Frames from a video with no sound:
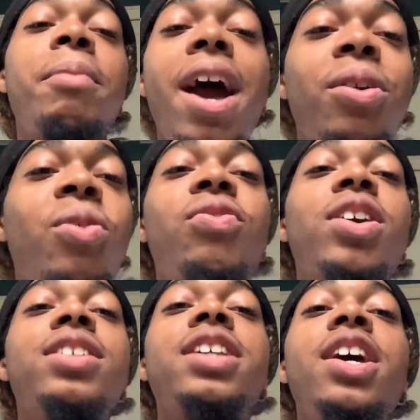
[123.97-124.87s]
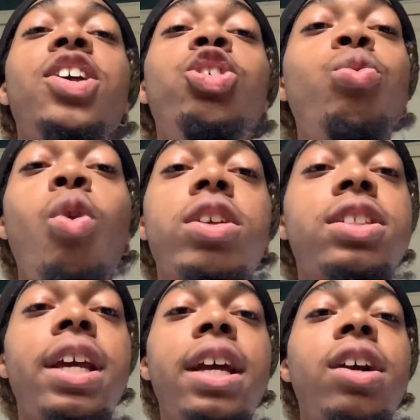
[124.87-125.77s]
macroverse you want
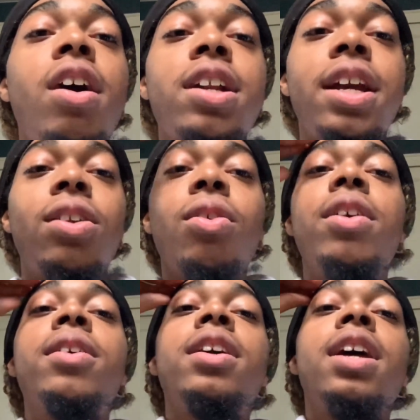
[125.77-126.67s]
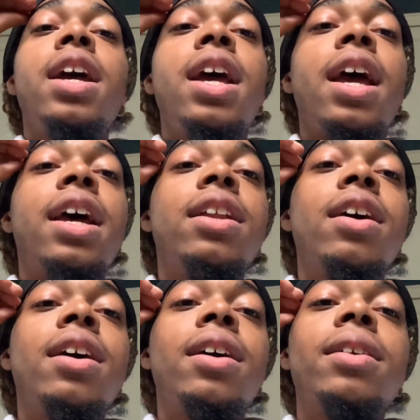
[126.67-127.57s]
to incarnate on. And
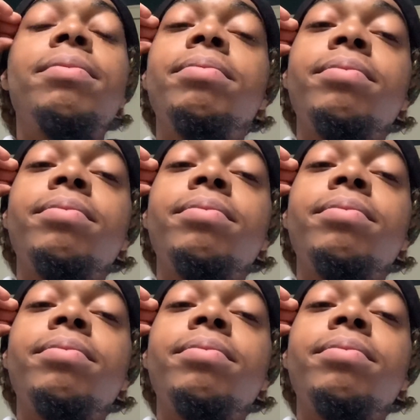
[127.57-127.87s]
uh